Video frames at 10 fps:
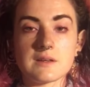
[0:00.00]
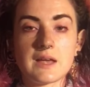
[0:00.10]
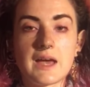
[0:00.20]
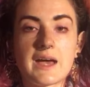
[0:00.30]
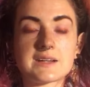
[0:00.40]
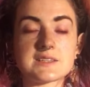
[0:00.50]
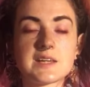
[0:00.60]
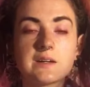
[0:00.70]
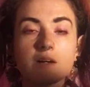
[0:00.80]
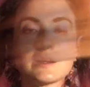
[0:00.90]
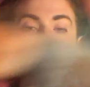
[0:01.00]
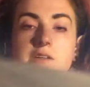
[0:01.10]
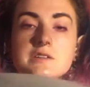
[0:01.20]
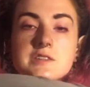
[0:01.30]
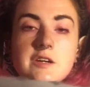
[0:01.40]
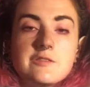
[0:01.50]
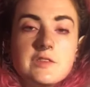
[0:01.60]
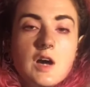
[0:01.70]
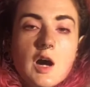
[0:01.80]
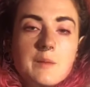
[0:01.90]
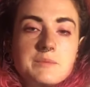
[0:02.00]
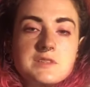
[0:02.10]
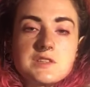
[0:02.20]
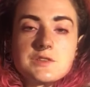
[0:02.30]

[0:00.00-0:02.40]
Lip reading: Exhale, hug yourself in the opposite